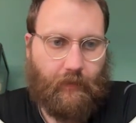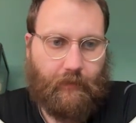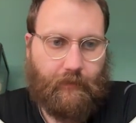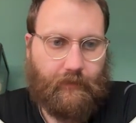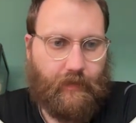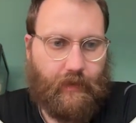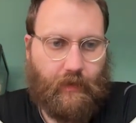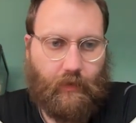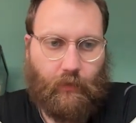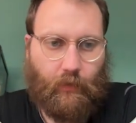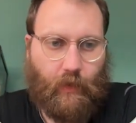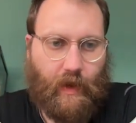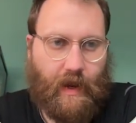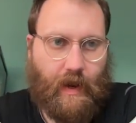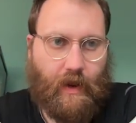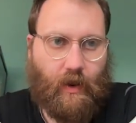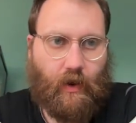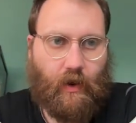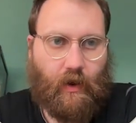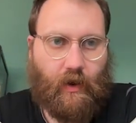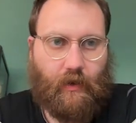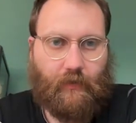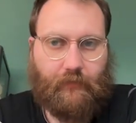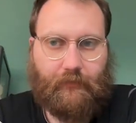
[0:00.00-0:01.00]
a way
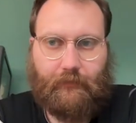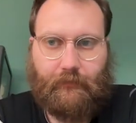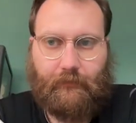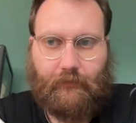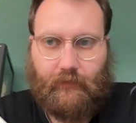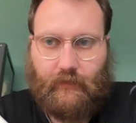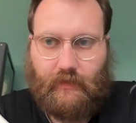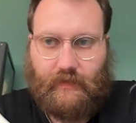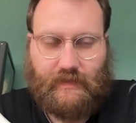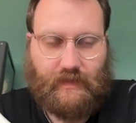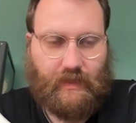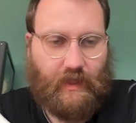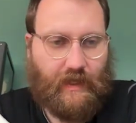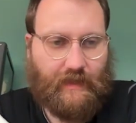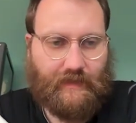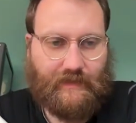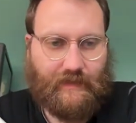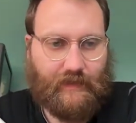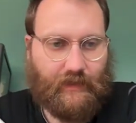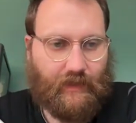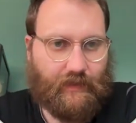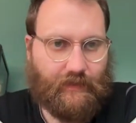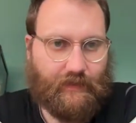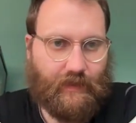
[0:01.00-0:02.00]
of
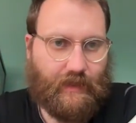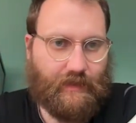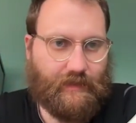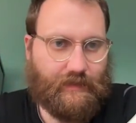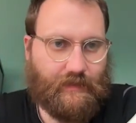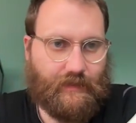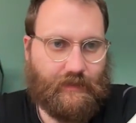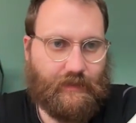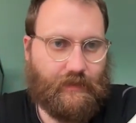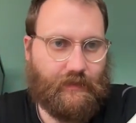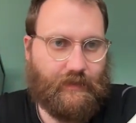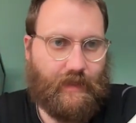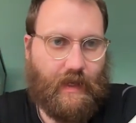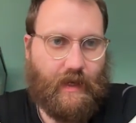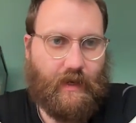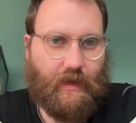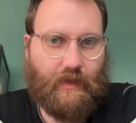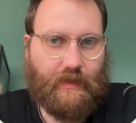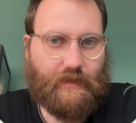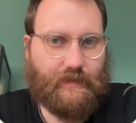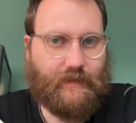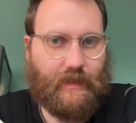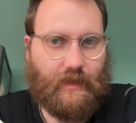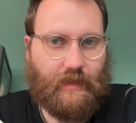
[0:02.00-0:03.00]
slicing and dicing the data
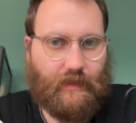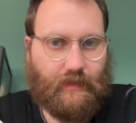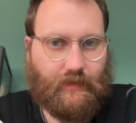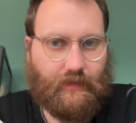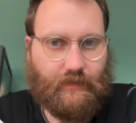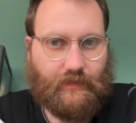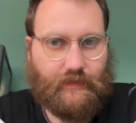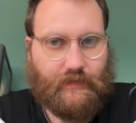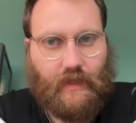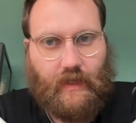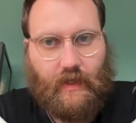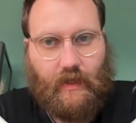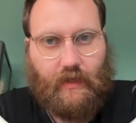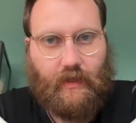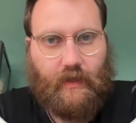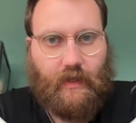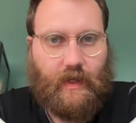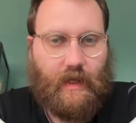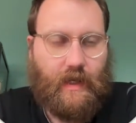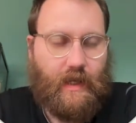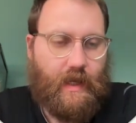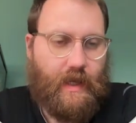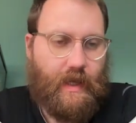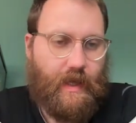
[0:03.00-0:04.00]
as they need to see it.
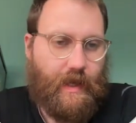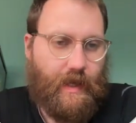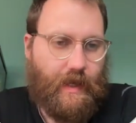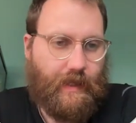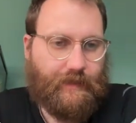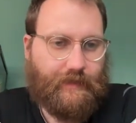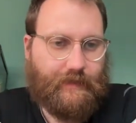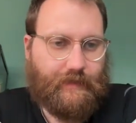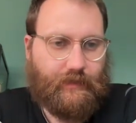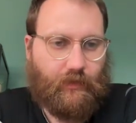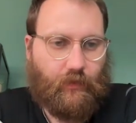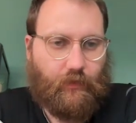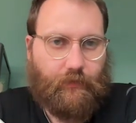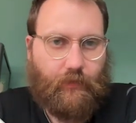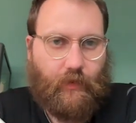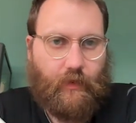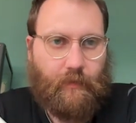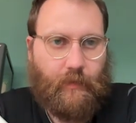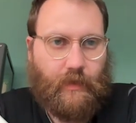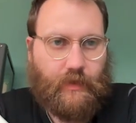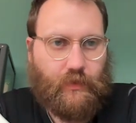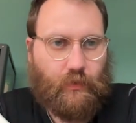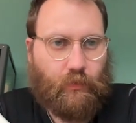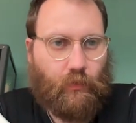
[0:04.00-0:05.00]
It's still very
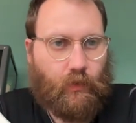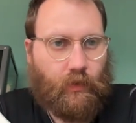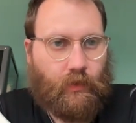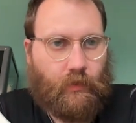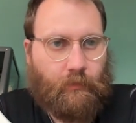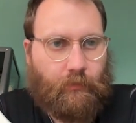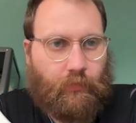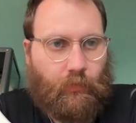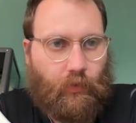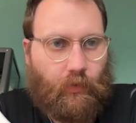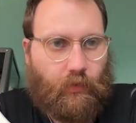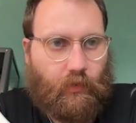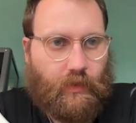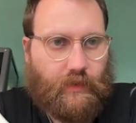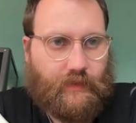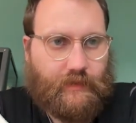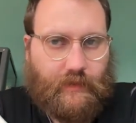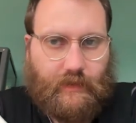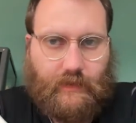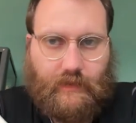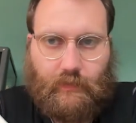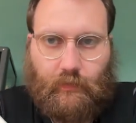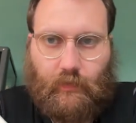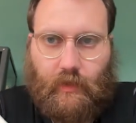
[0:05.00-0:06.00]
much work in progress.
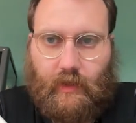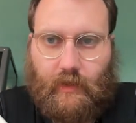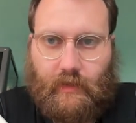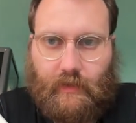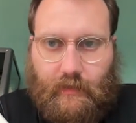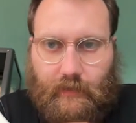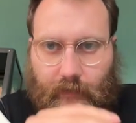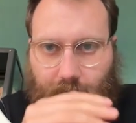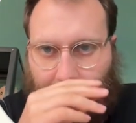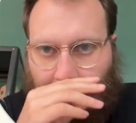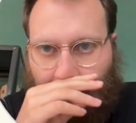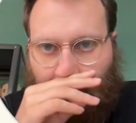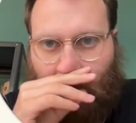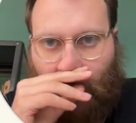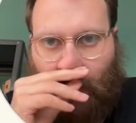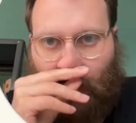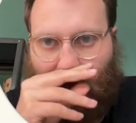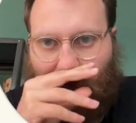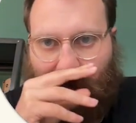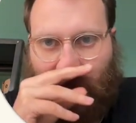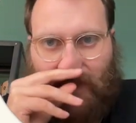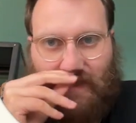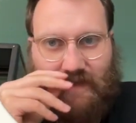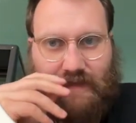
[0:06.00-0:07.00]
That's why,
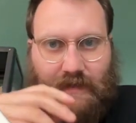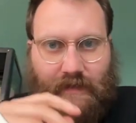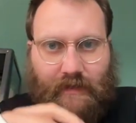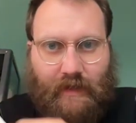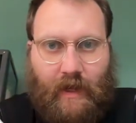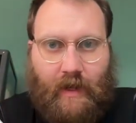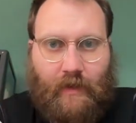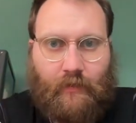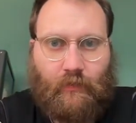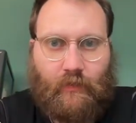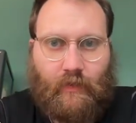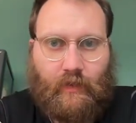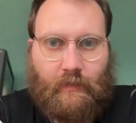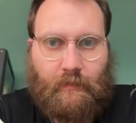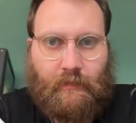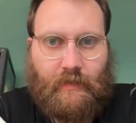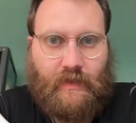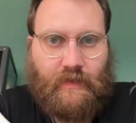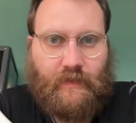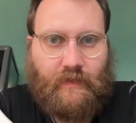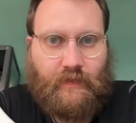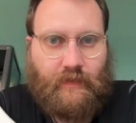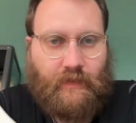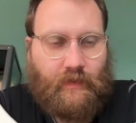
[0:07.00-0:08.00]
it's not really
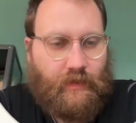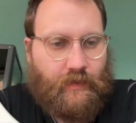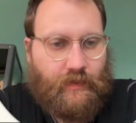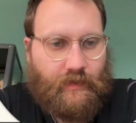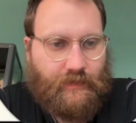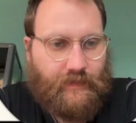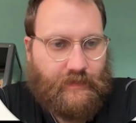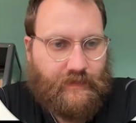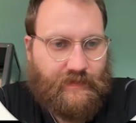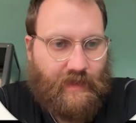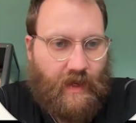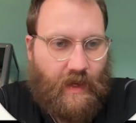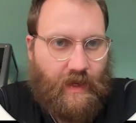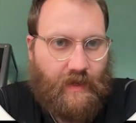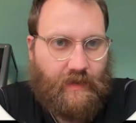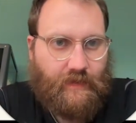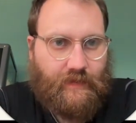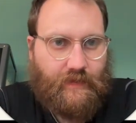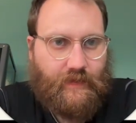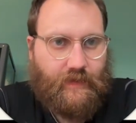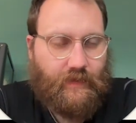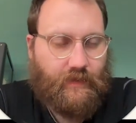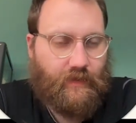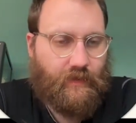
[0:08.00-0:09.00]
been
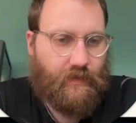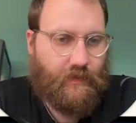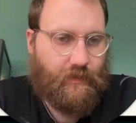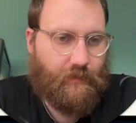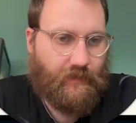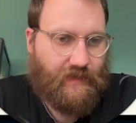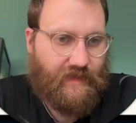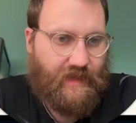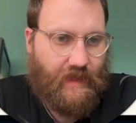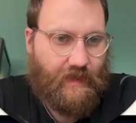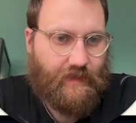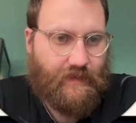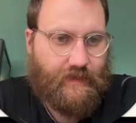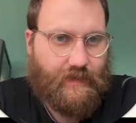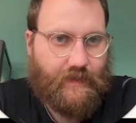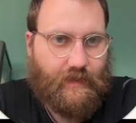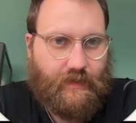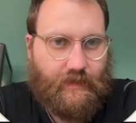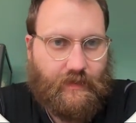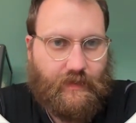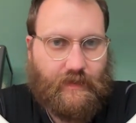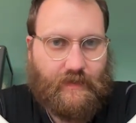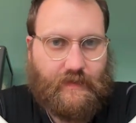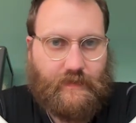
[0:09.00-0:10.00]
designed yet.
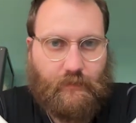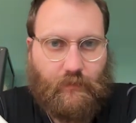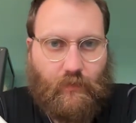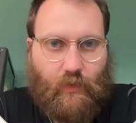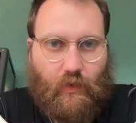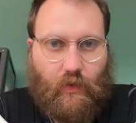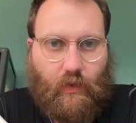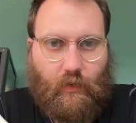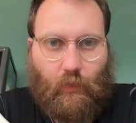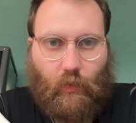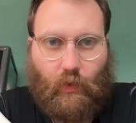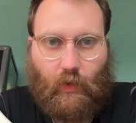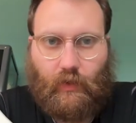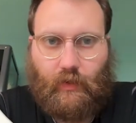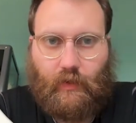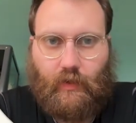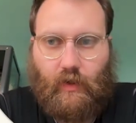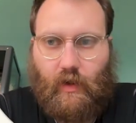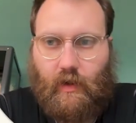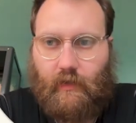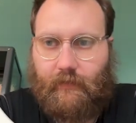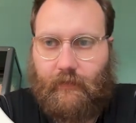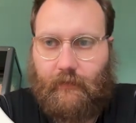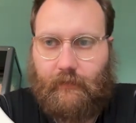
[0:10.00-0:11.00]
It's more working
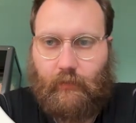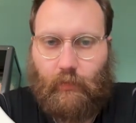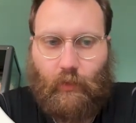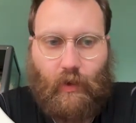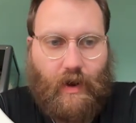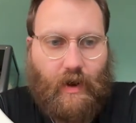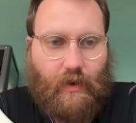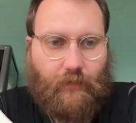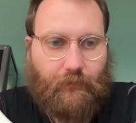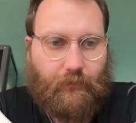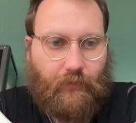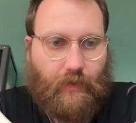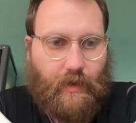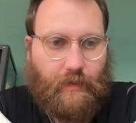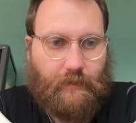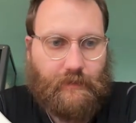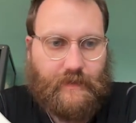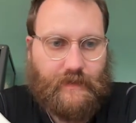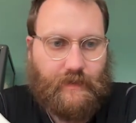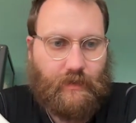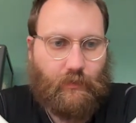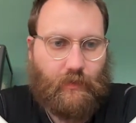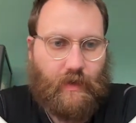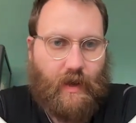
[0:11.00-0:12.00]
off of
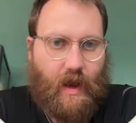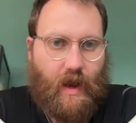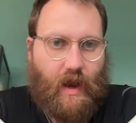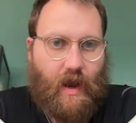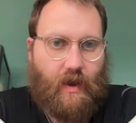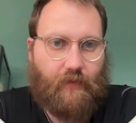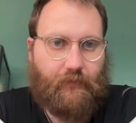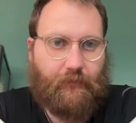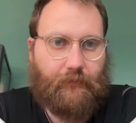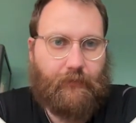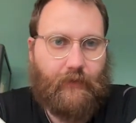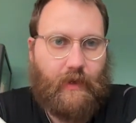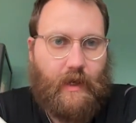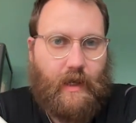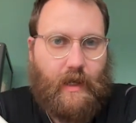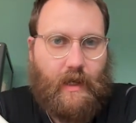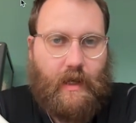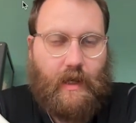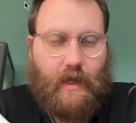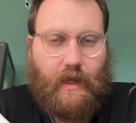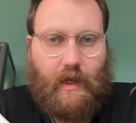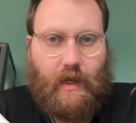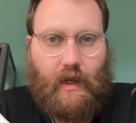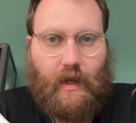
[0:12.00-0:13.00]
wireframes that we have.
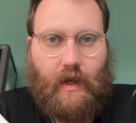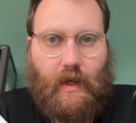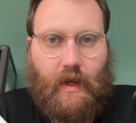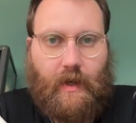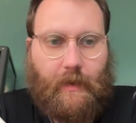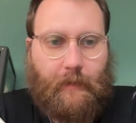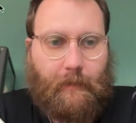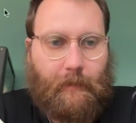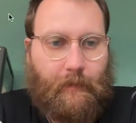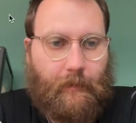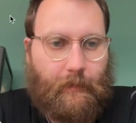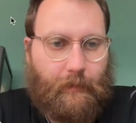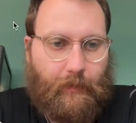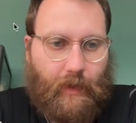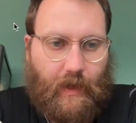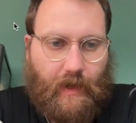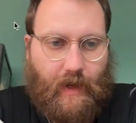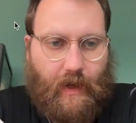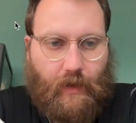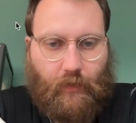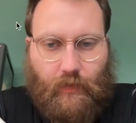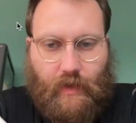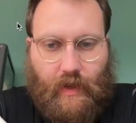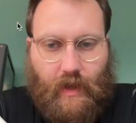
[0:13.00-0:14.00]
But
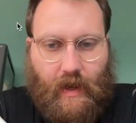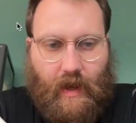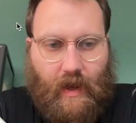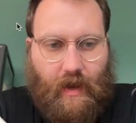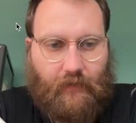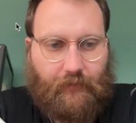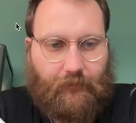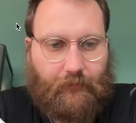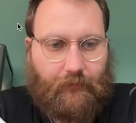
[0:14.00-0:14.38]
yeah, we have